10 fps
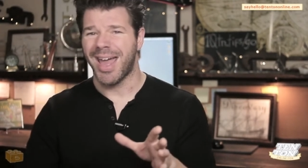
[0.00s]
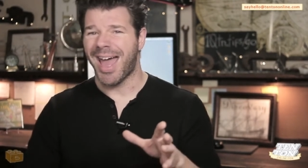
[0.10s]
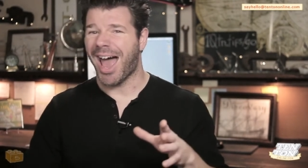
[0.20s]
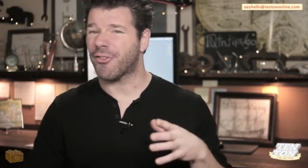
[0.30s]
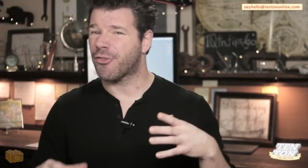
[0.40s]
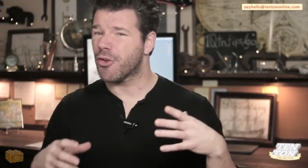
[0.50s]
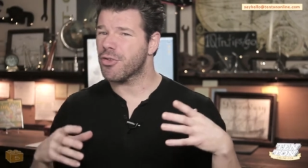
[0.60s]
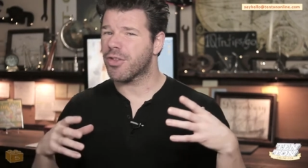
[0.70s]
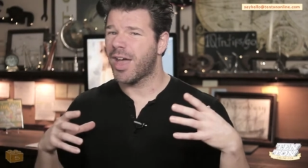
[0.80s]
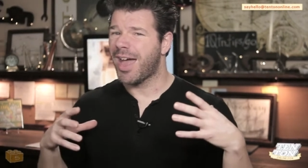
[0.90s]
at
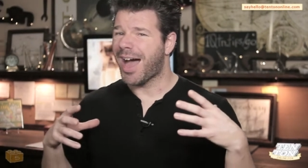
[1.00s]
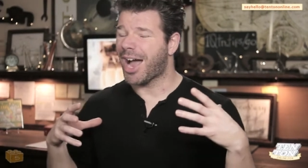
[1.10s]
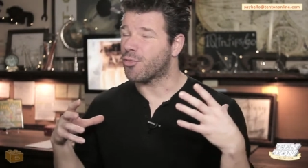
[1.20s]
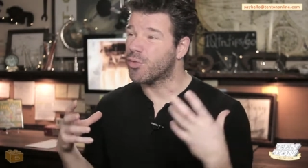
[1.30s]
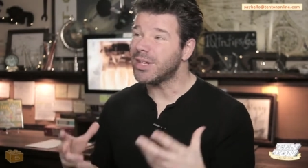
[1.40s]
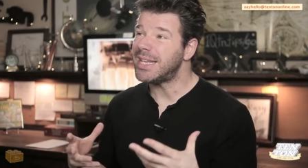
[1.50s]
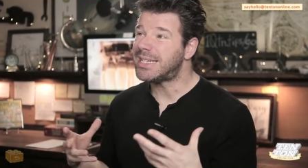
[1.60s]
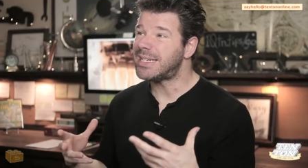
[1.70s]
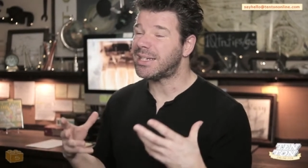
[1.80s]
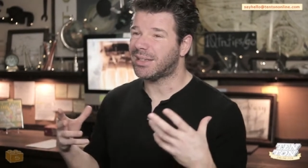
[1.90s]
first, I really
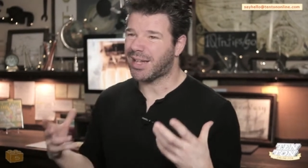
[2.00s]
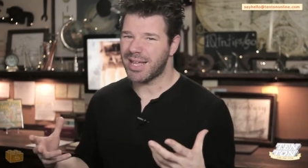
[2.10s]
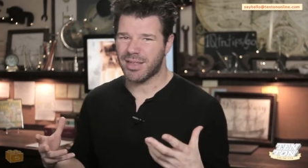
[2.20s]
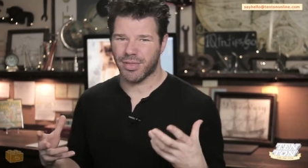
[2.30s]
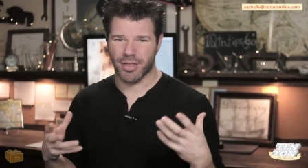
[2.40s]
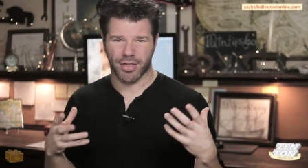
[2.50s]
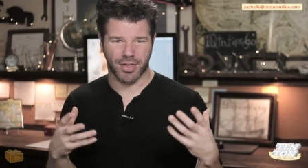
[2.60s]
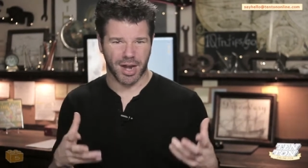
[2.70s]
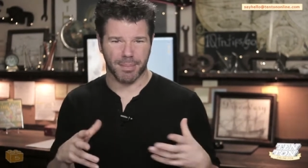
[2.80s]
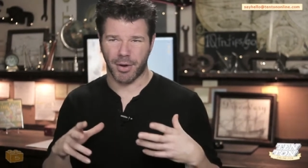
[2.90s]
didn't like this
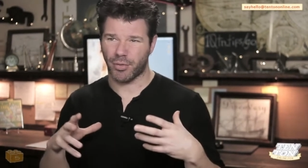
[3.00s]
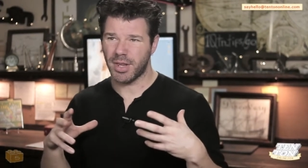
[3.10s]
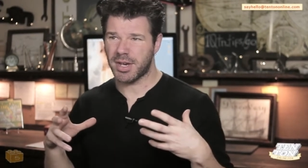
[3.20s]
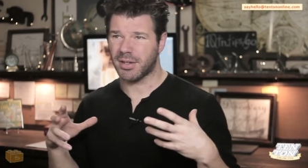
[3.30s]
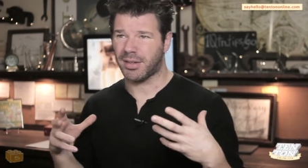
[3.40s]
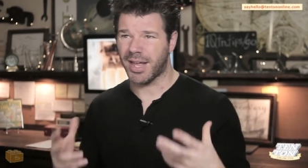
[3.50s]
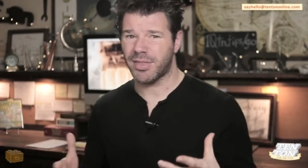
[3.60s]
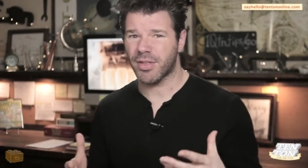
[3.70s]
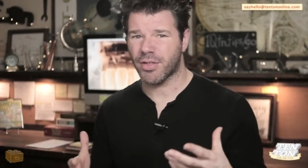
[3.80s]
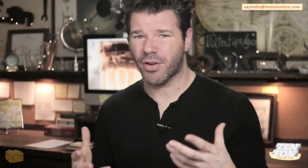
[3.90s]
setup. I really didn't
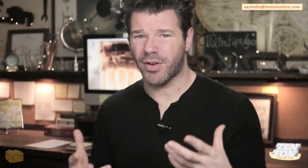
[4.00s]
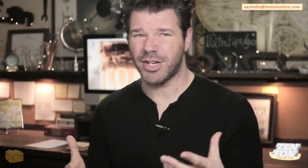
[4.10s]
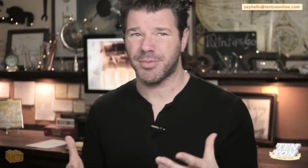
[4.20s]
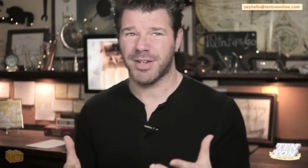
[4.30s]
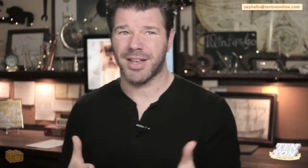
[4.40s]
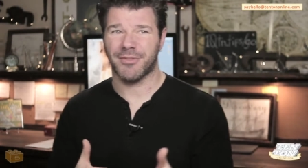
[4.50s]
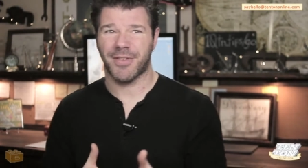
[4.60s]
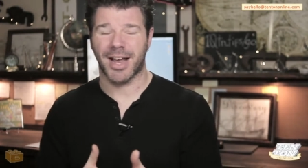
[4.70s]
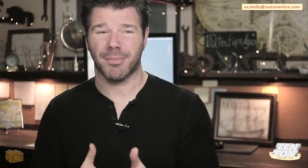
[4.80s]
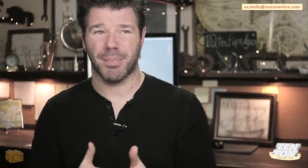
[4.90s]
like this arrangement. In
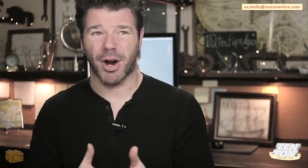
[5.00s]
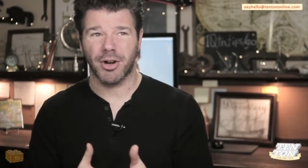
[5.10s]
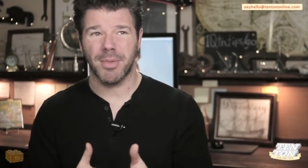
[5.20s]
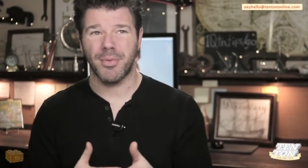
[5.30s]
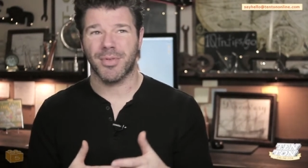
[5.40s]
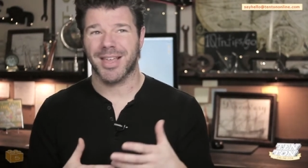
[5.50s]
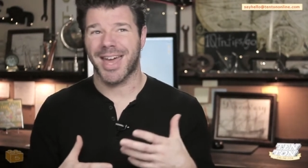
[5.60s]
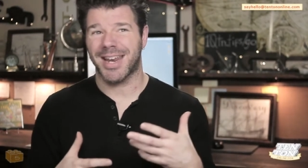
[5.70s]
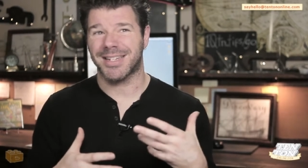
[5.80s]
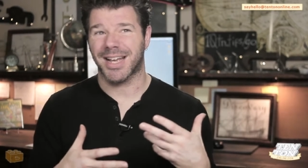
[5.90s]
fact, part of me was
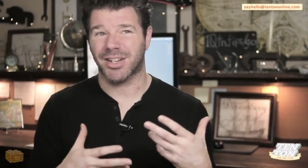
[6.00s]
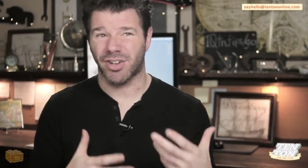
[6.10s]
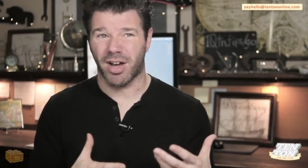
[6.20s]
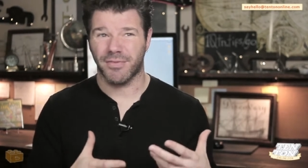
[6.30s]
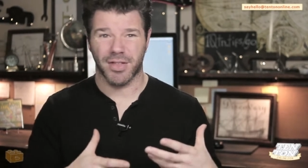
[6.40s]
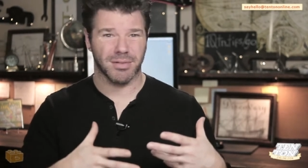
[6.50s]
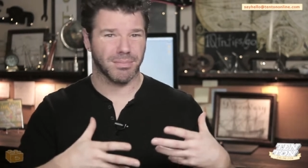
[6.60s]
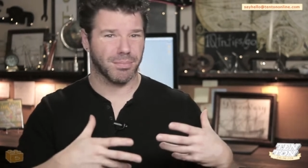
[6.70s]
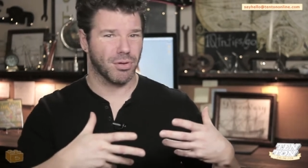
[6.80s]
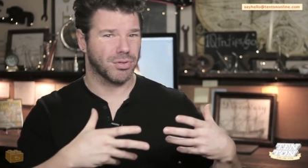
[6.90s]
kind of ticked off that
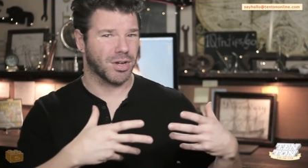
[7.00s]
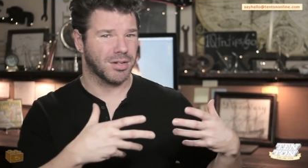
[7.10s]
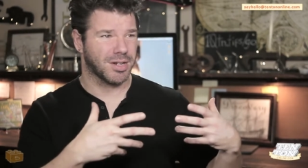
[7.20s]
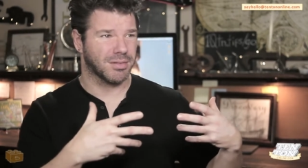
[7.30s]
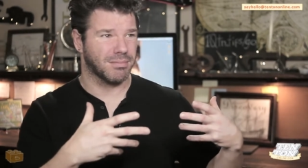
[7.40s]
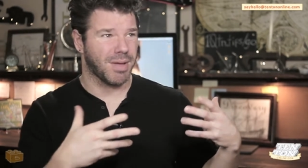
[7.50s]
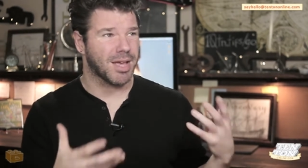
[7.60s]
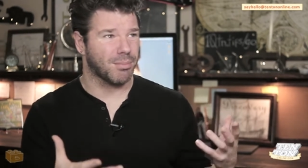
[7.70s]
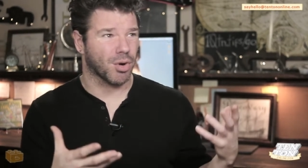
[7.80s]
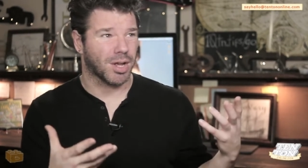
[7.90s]
Proton didn't
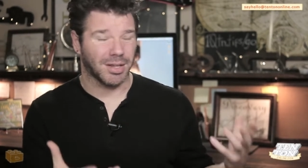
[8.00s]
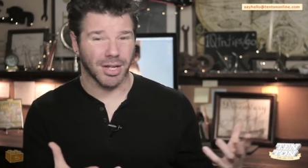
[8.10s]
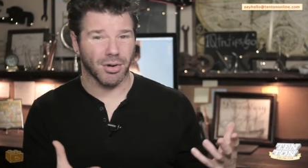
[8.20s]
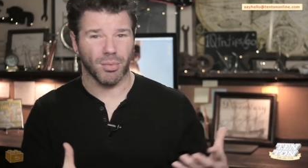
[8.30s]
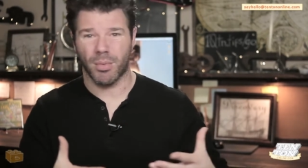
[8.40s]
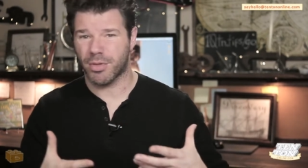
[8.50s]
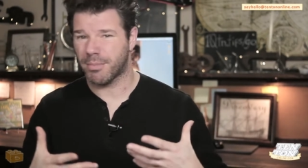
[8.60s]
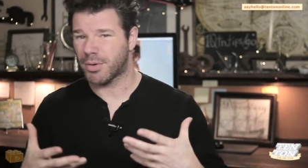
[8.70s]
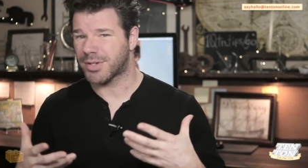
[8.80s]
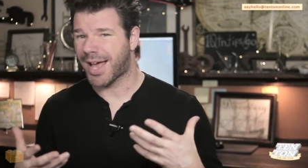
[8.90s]
make it more clear what was
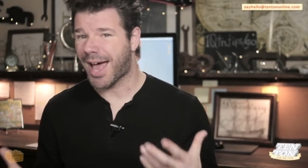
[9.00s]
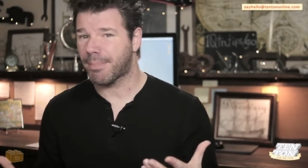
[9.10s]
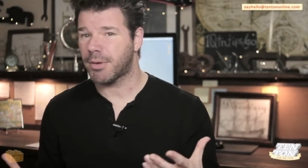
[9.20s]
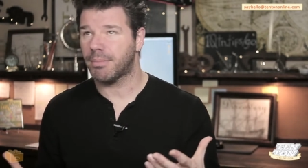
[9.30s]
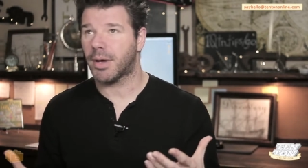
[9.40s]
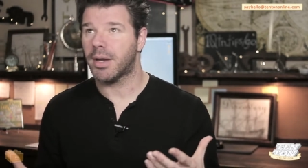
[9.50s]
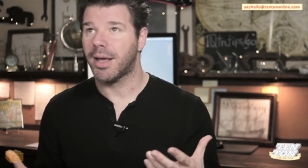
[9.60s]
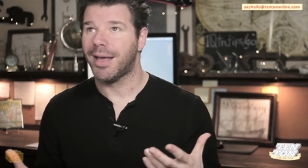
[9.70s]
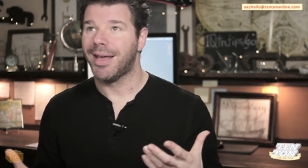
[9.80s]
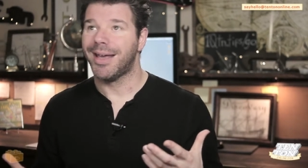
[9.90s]
about to happen. But
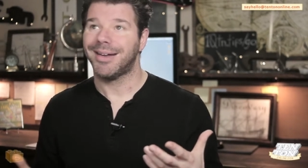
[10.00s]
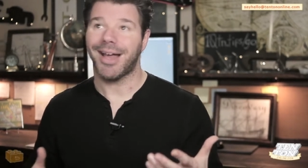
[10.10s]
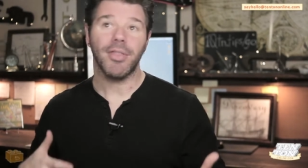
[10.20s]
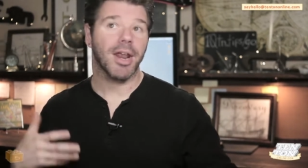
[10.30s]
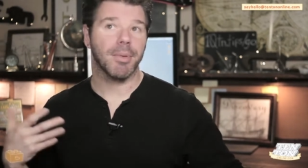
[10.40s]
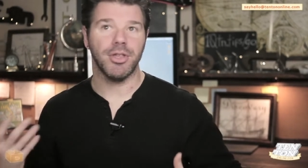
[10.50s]
now that I've been